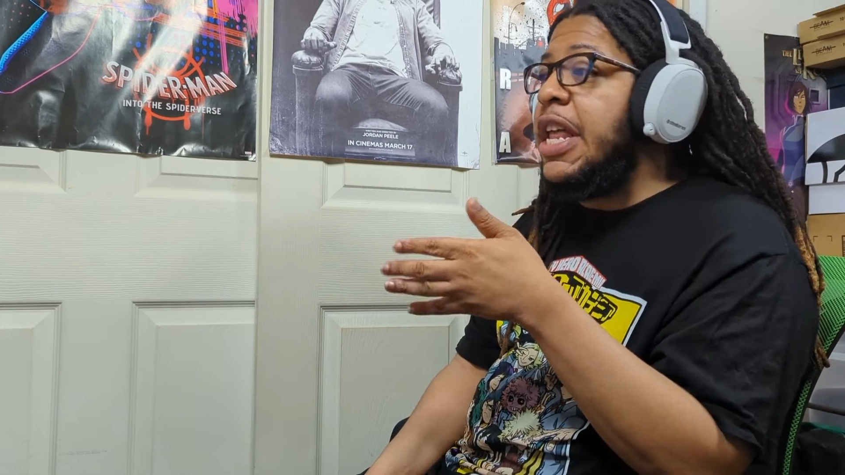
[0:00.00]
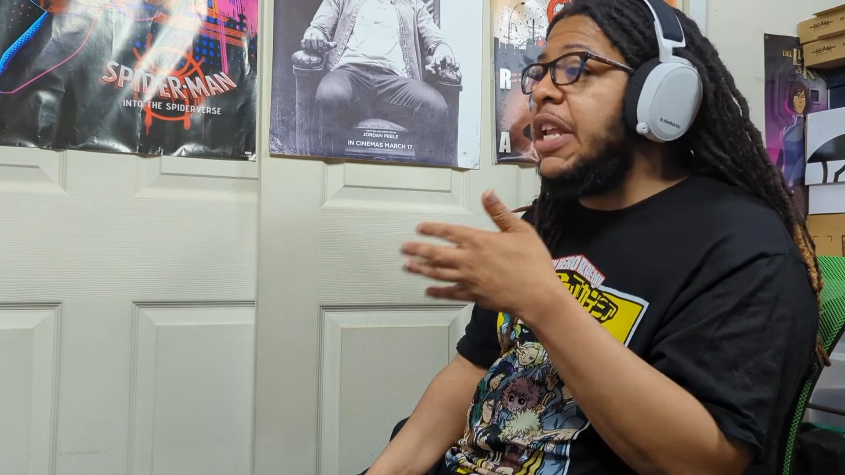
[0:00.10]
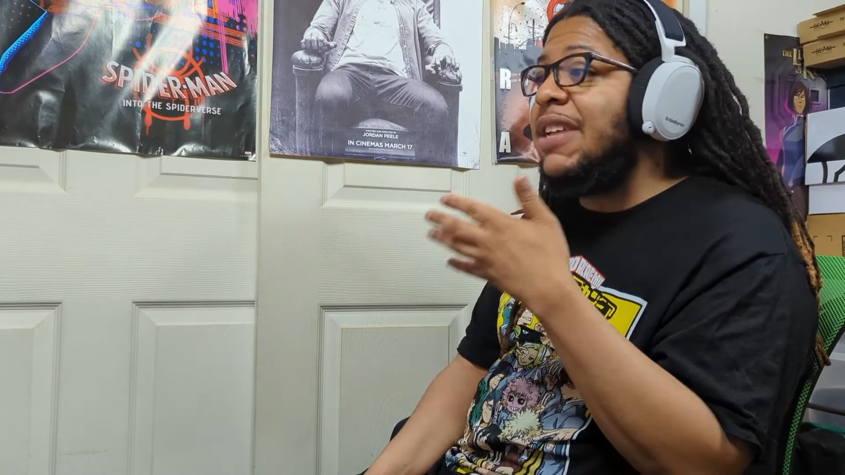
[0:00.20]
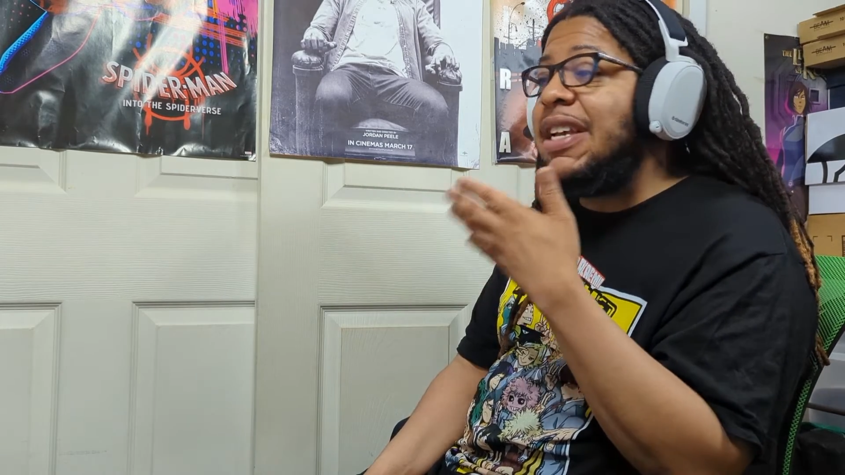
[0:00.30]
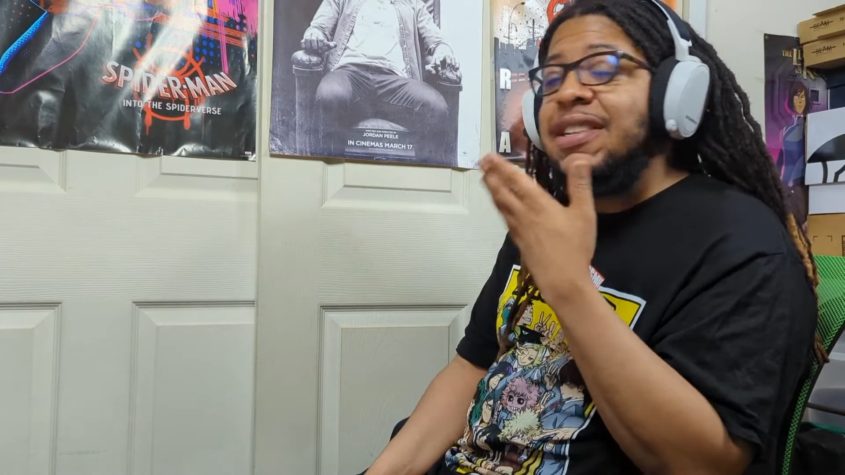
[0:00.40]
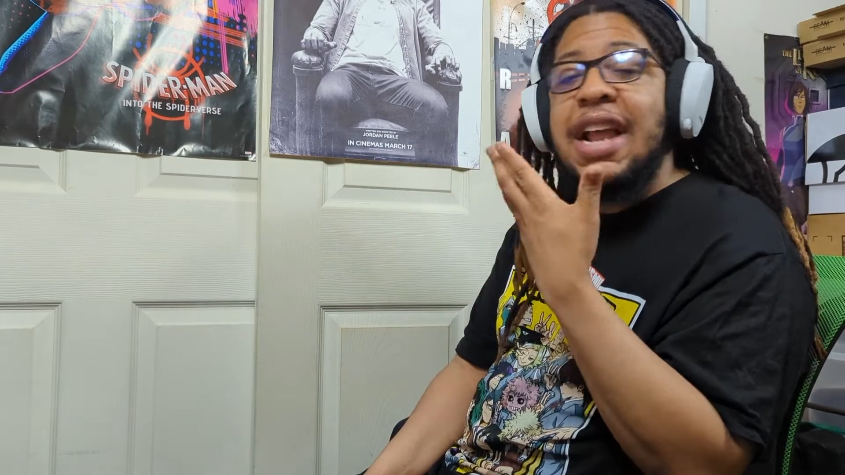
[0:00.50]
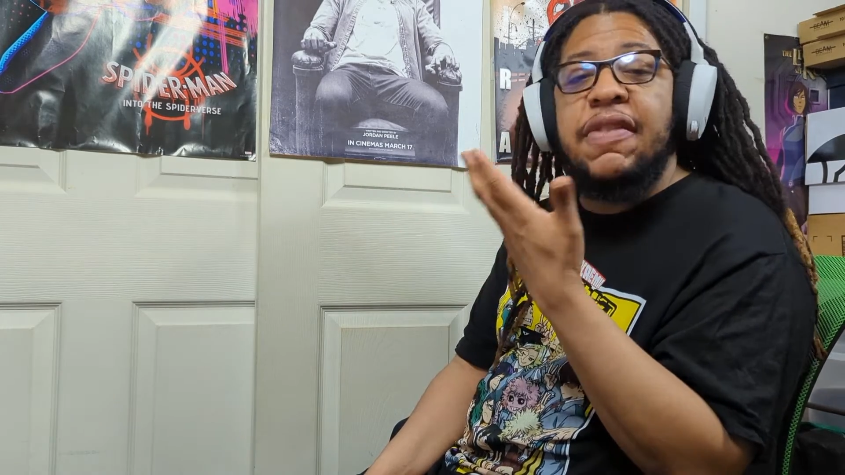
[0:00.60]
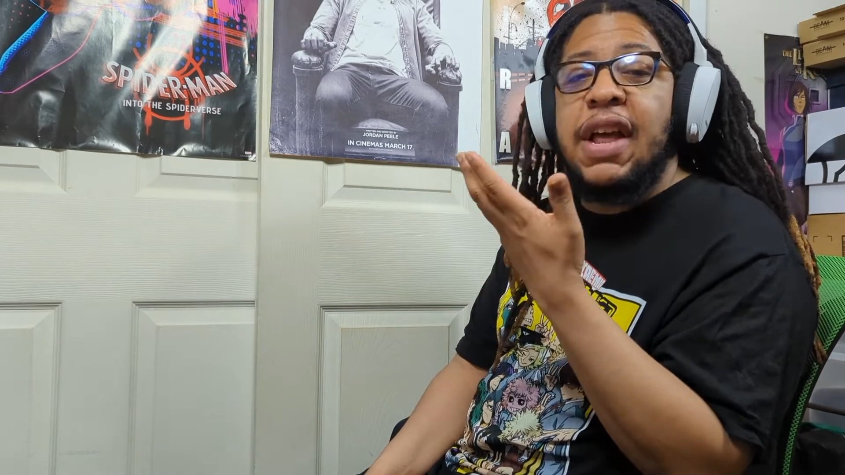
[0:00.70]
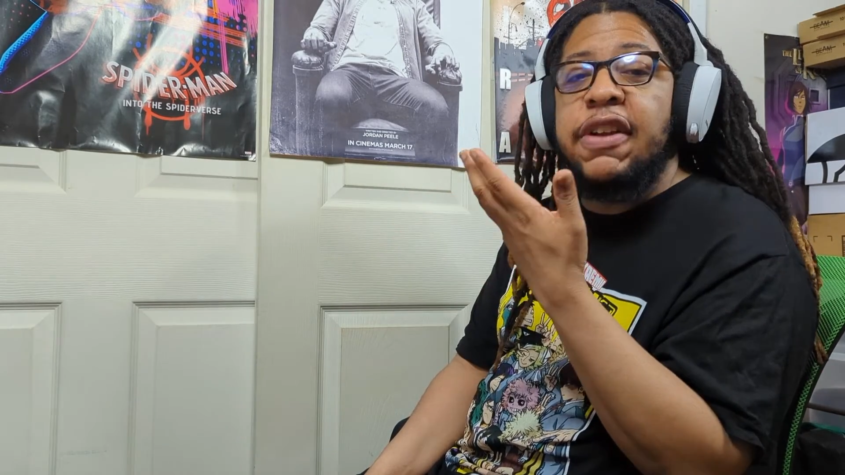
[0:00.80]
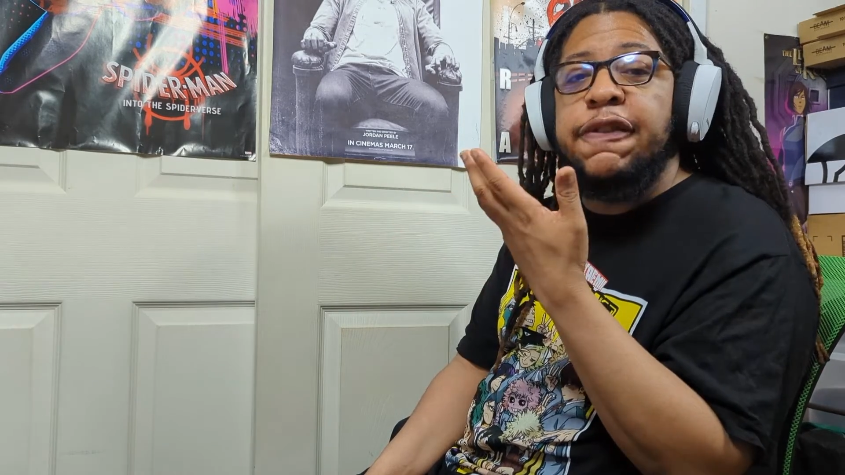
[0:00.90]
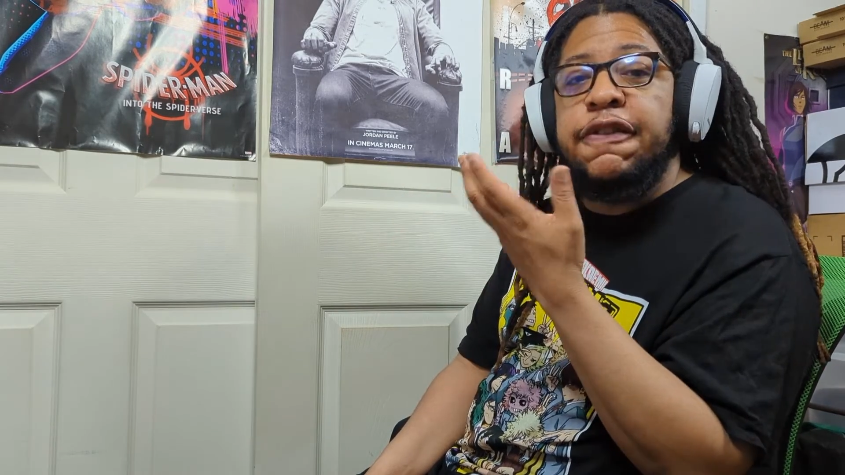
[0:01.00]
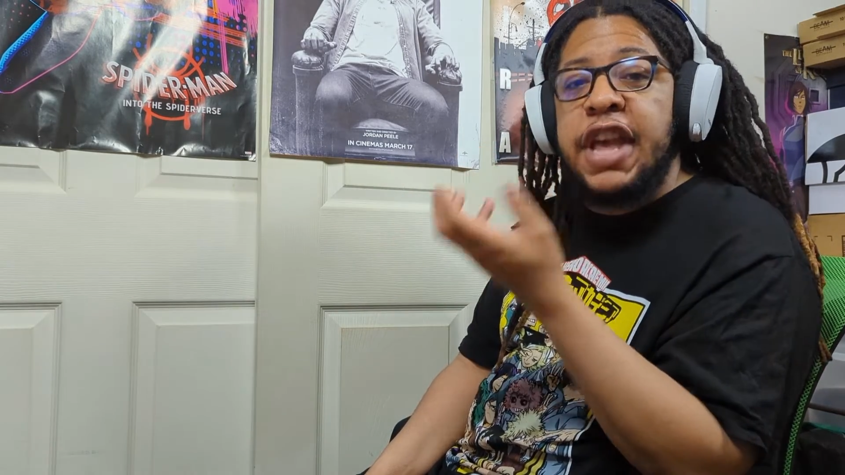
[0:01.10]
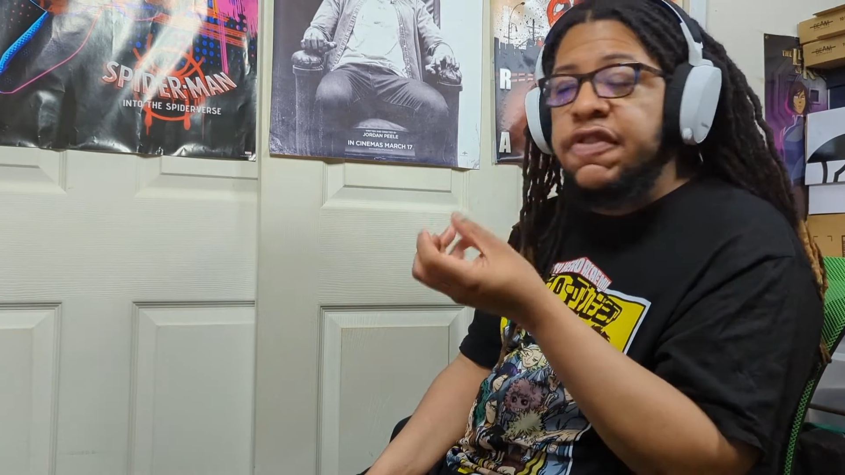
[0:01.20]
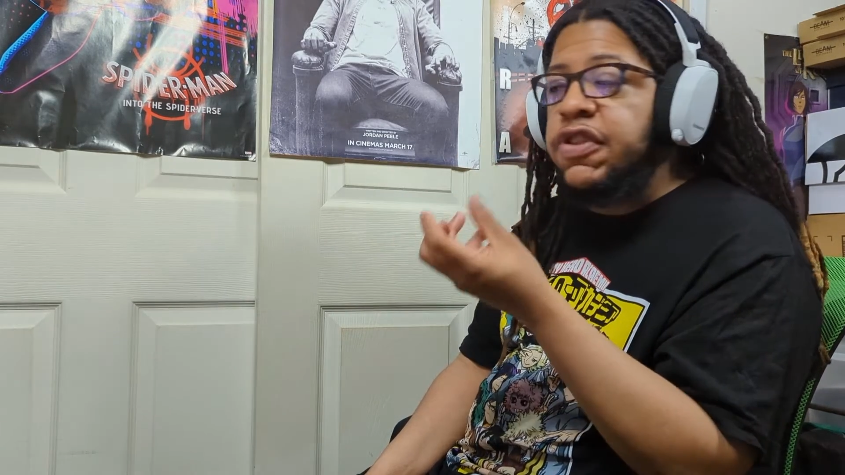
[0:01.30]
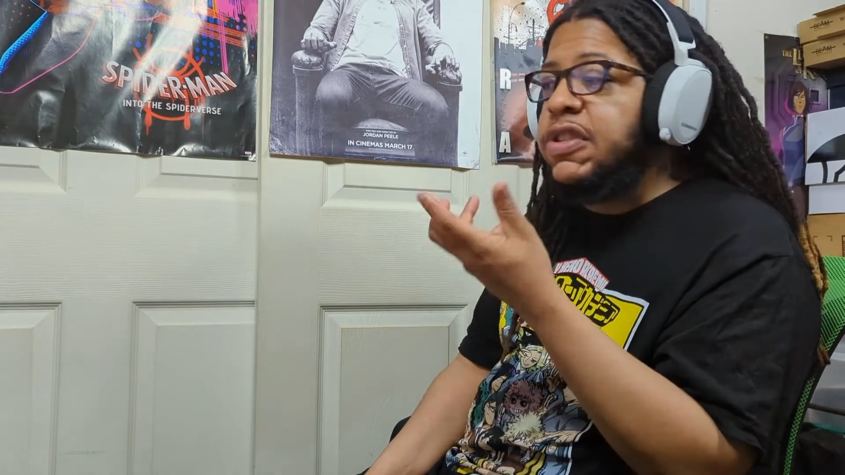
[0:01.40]
It looks like it's going to have a lot of
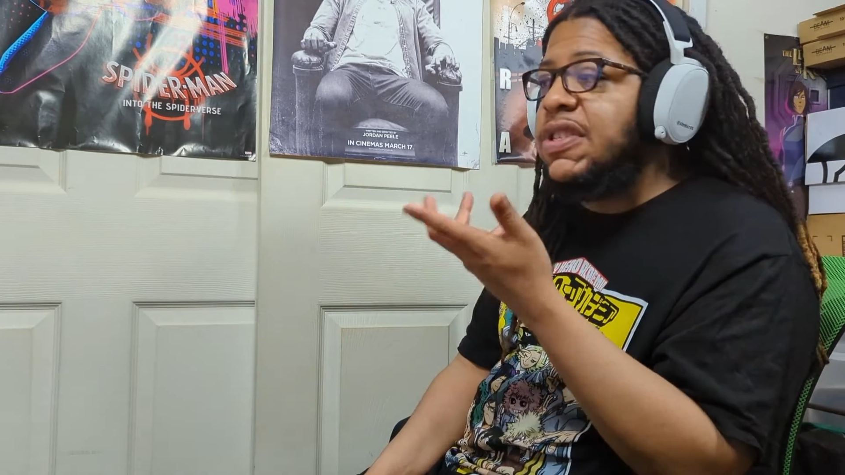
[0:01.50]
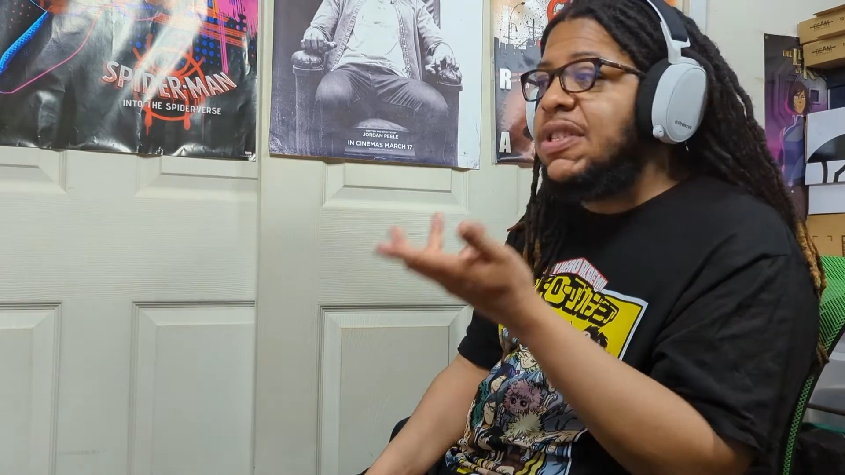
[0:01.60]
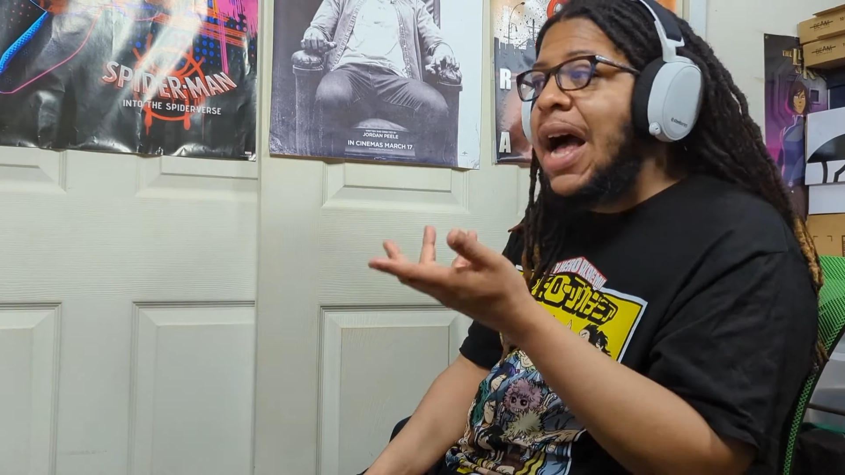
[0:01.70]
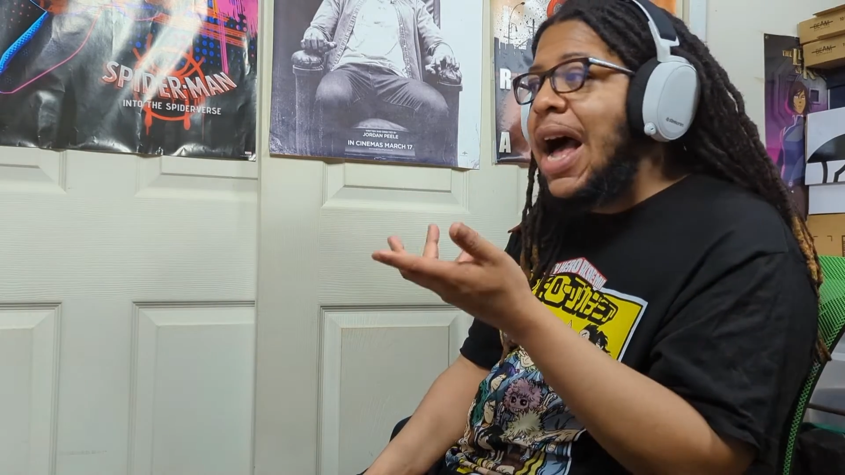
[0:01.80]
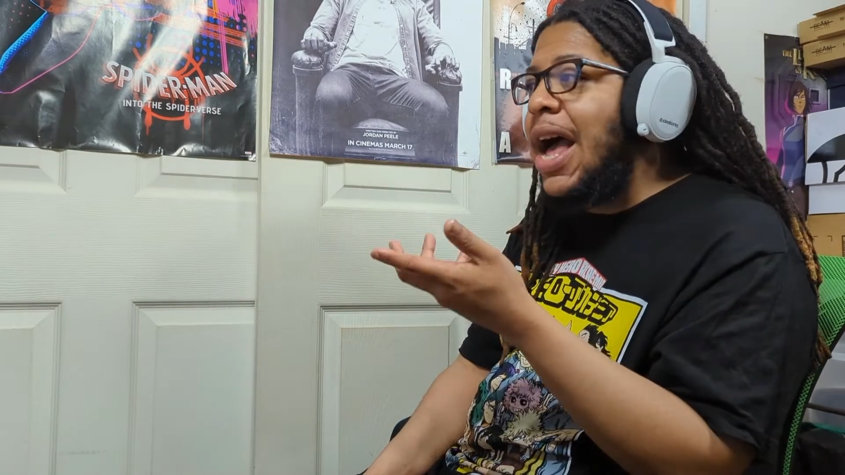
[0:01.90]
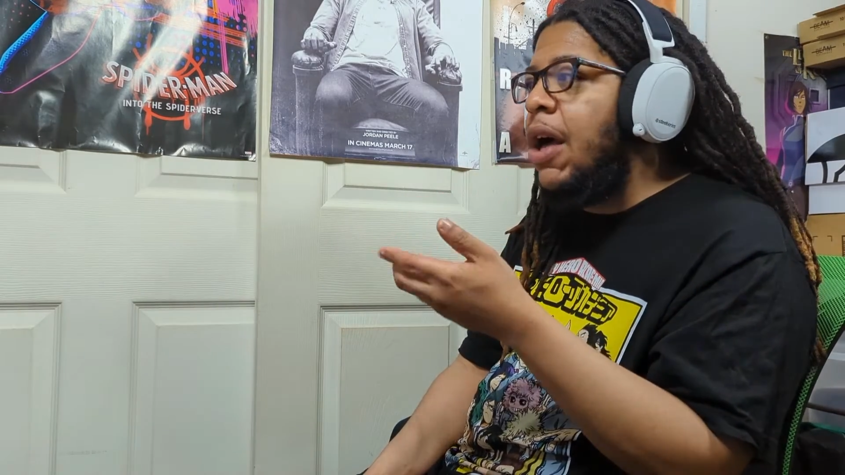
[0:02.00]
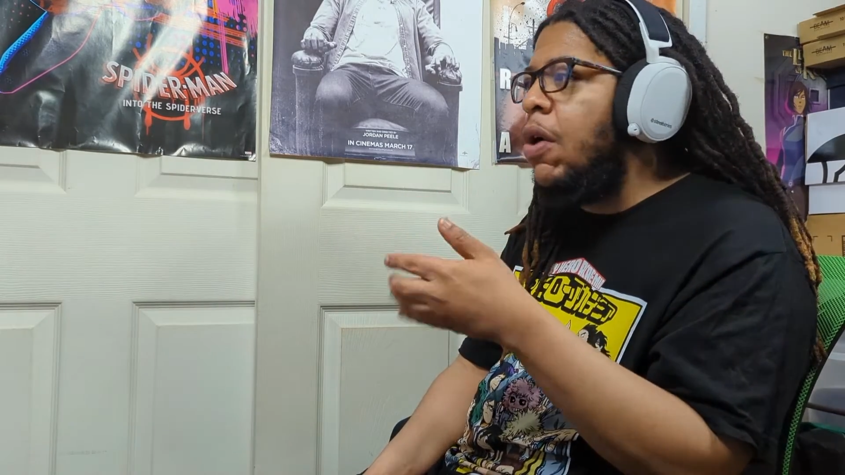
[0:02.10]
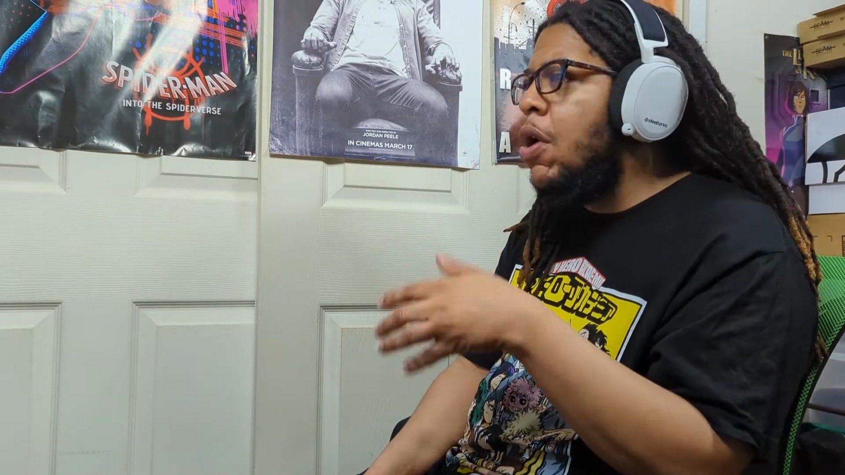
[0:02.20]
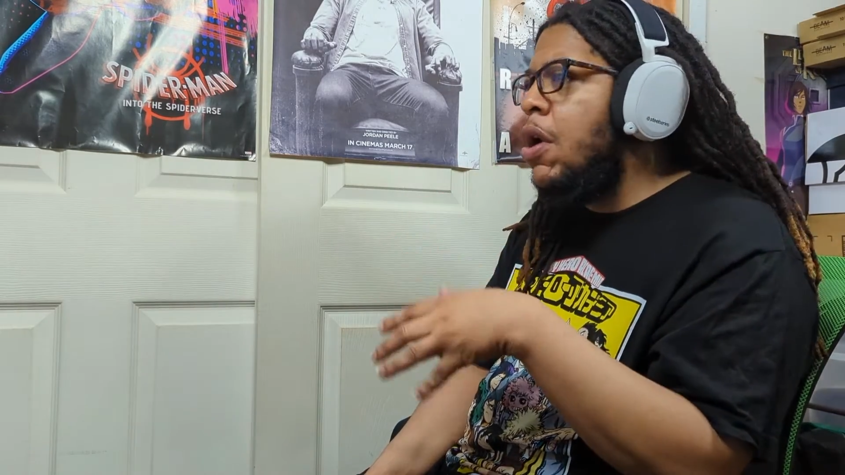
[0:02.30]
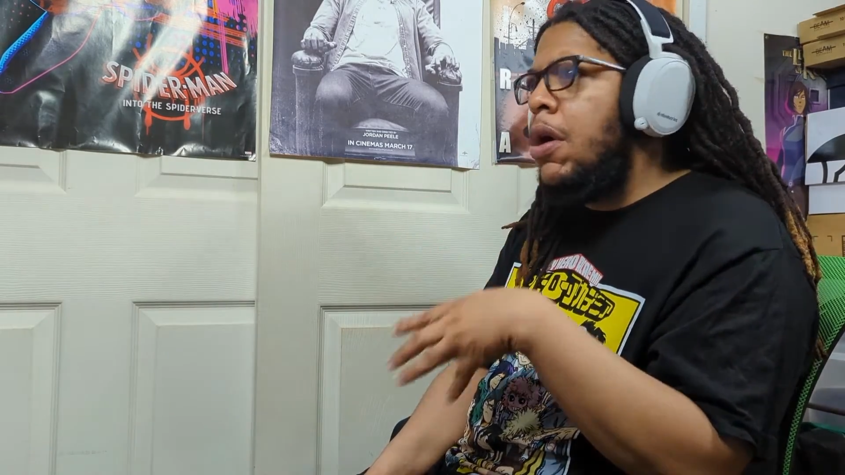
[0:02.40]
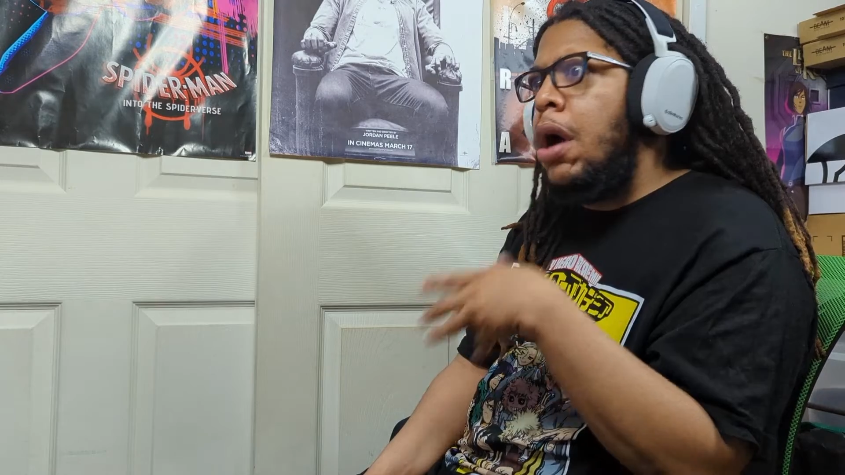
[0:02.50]
flavor and style.